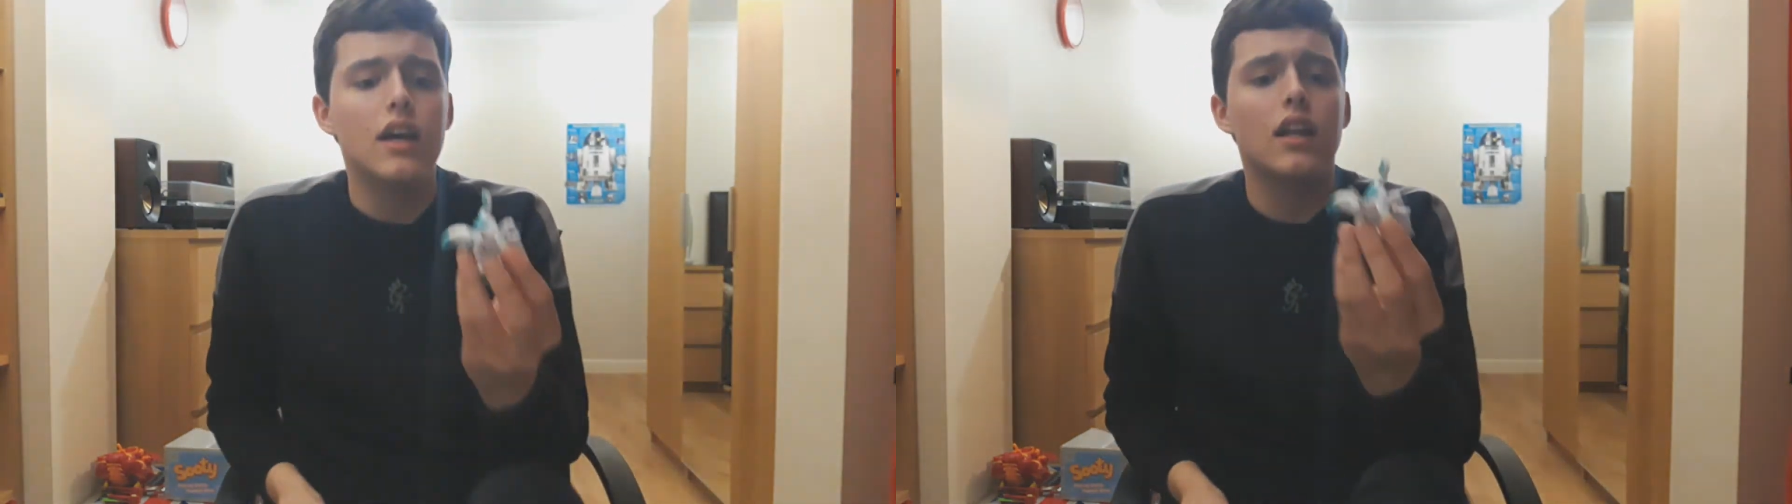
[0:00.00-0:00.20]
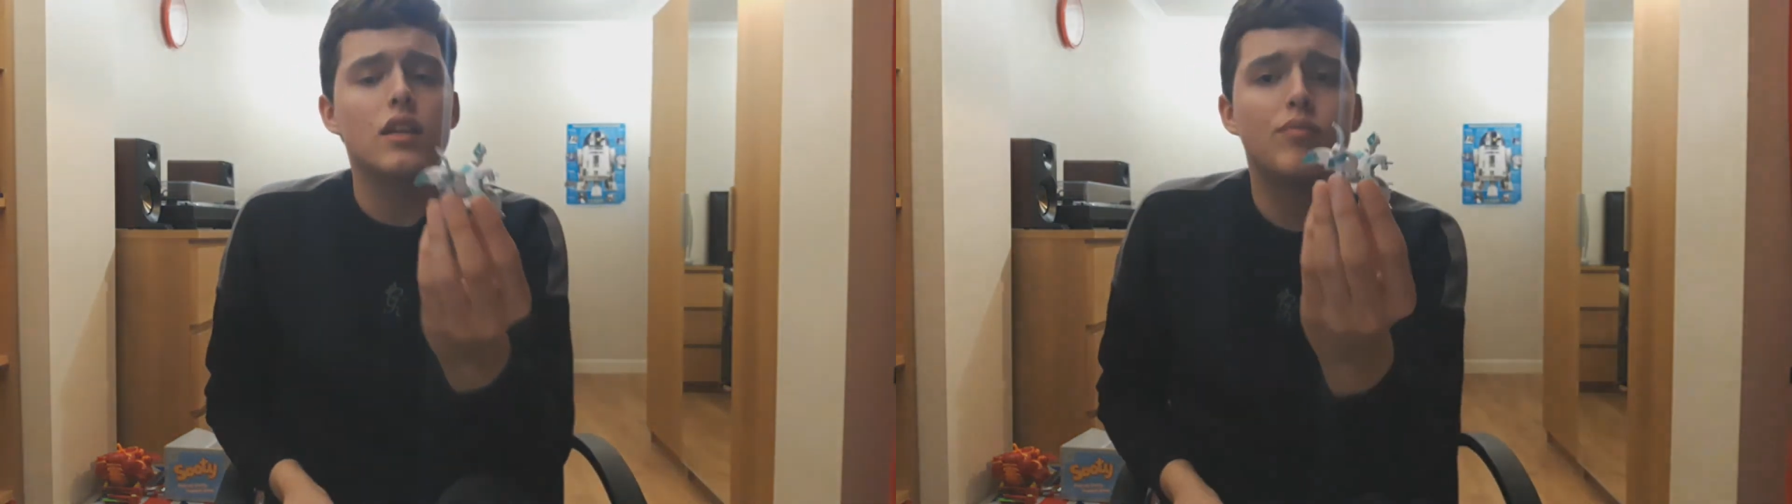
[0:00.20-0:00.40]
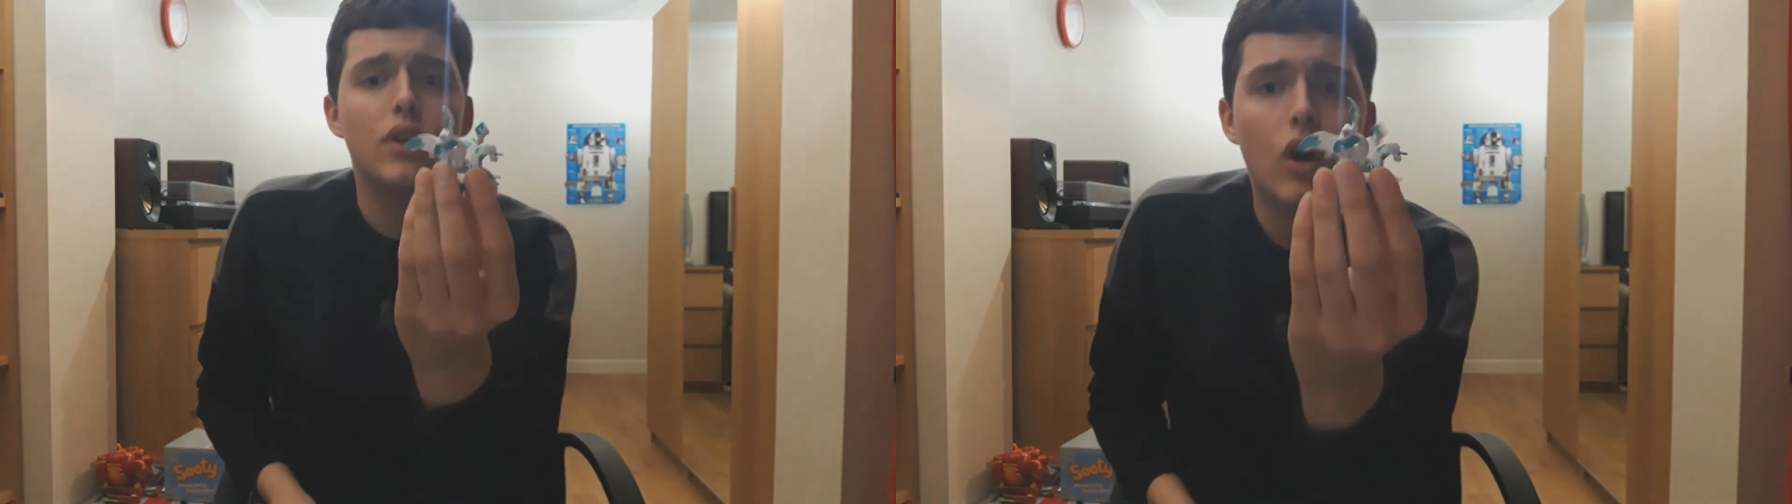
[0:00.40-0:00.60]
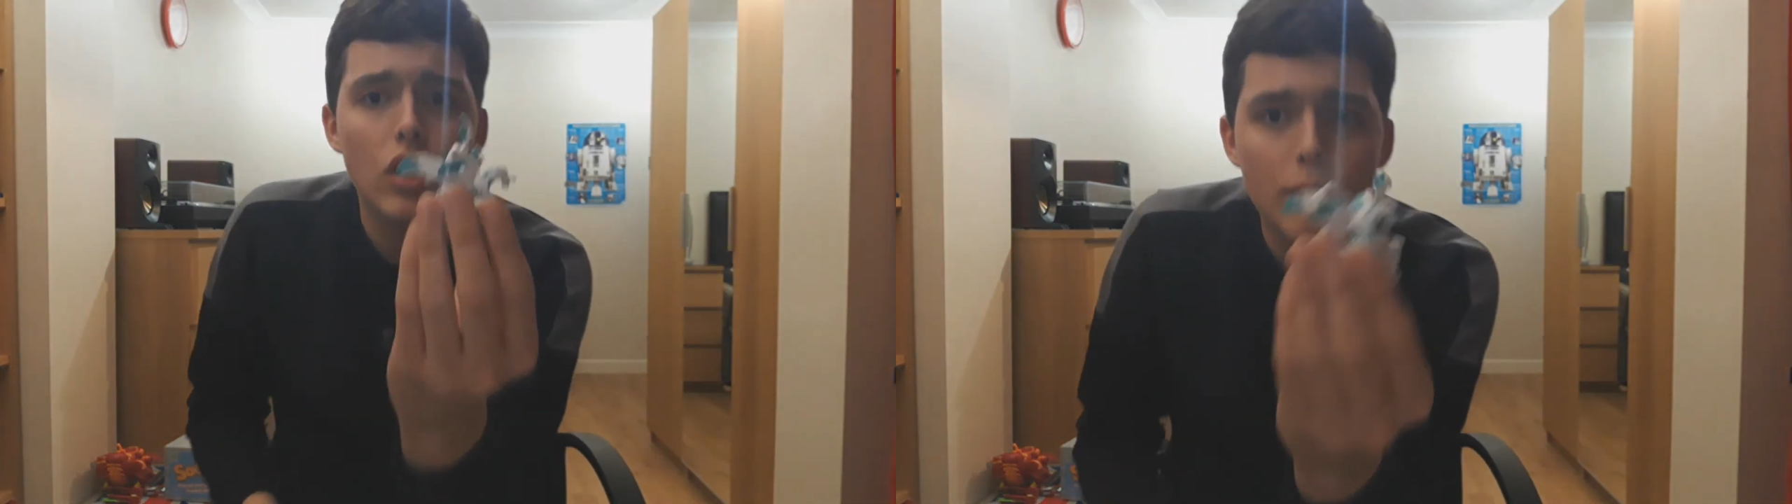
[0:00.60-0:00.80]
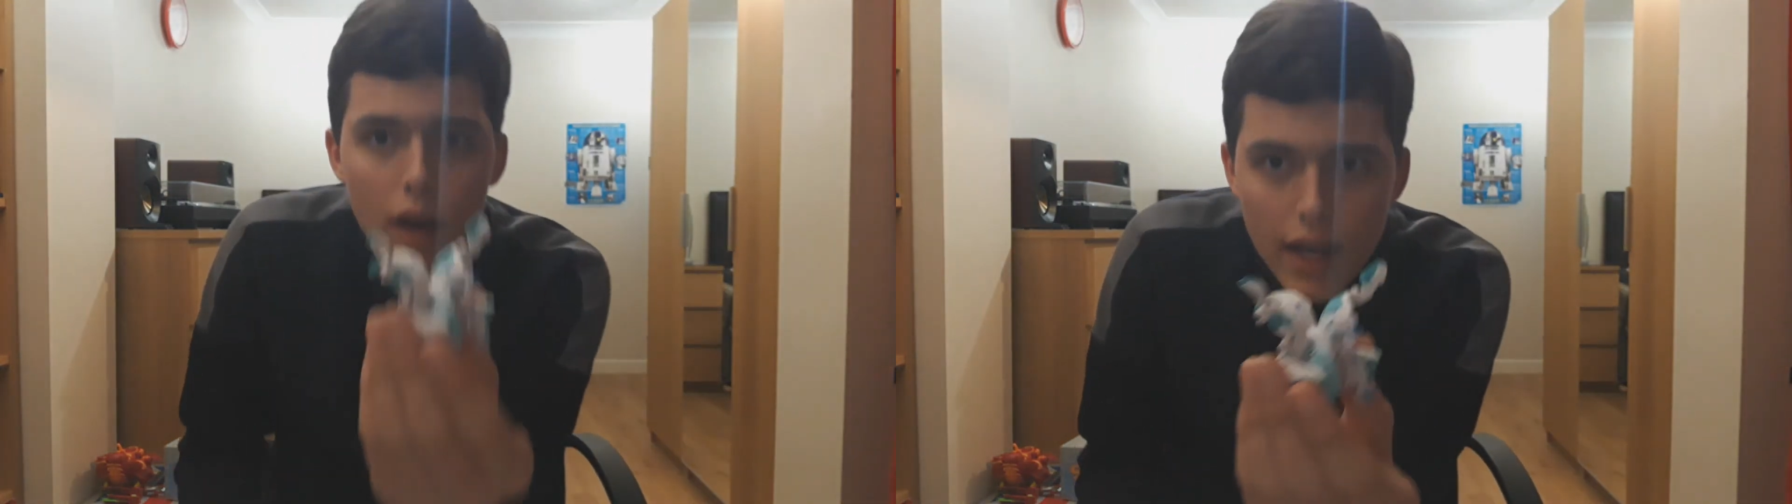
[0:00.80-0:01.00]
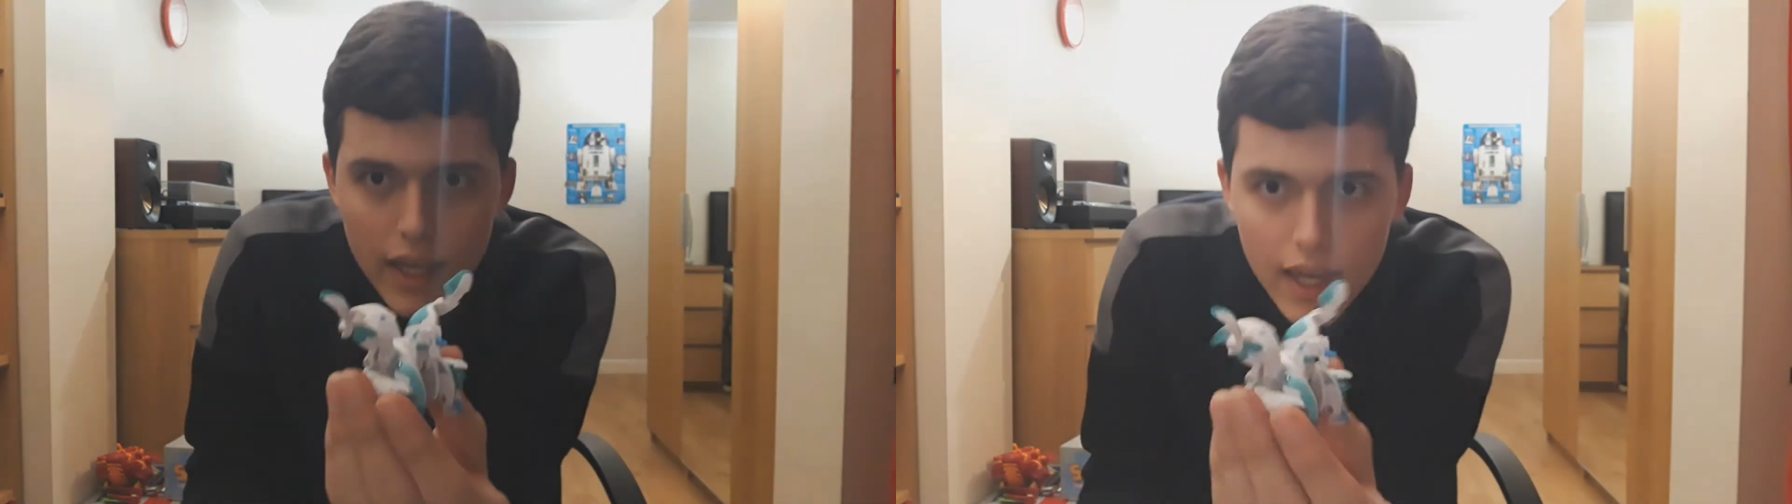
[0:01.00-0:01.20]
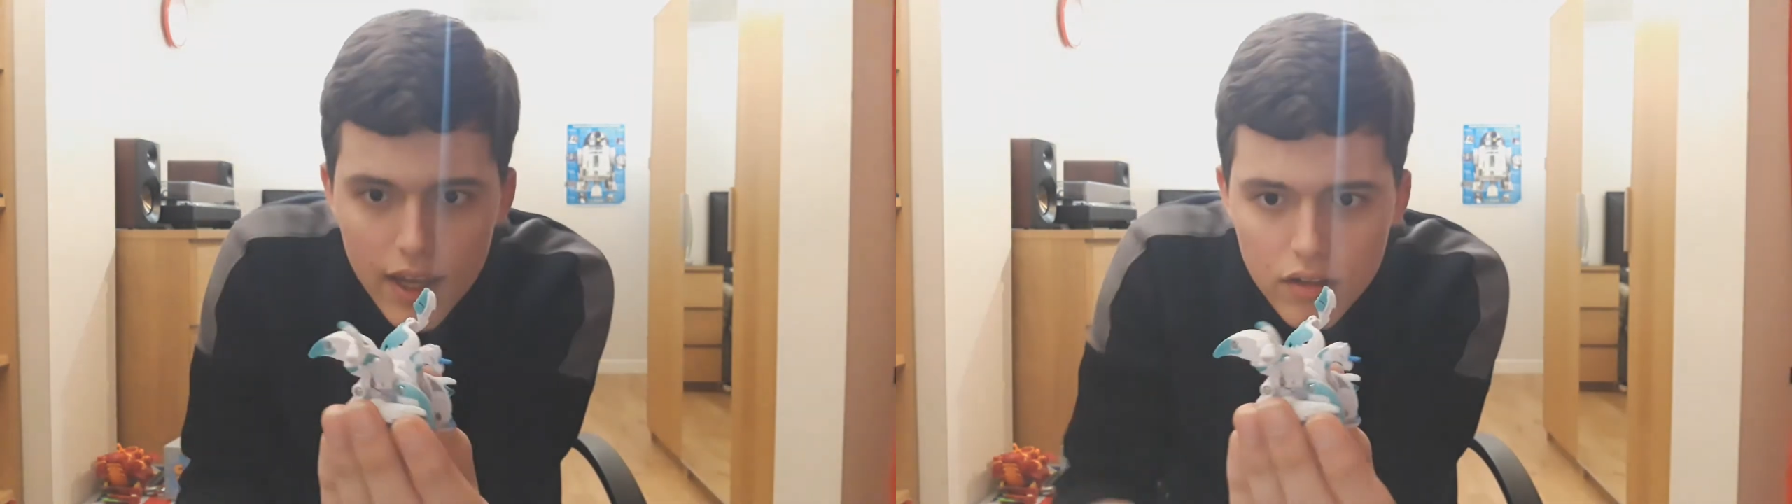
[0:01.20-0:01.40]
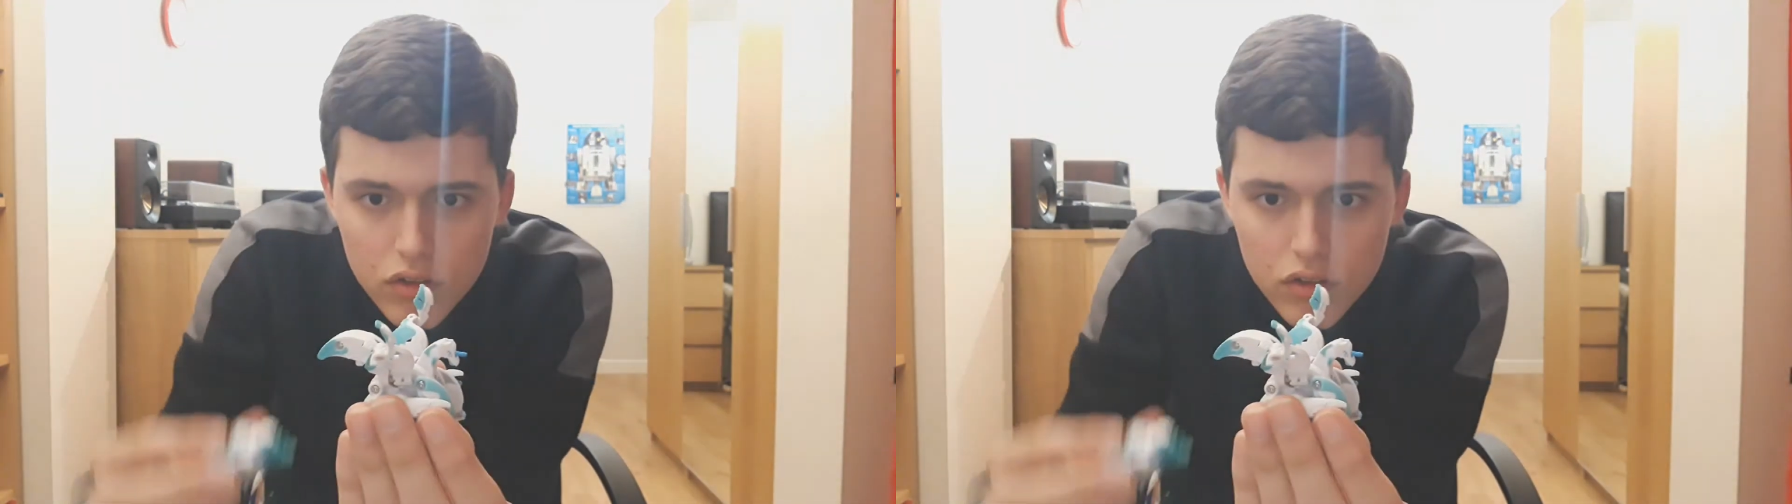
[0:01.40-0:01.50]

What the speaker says: and let's put it on the back here.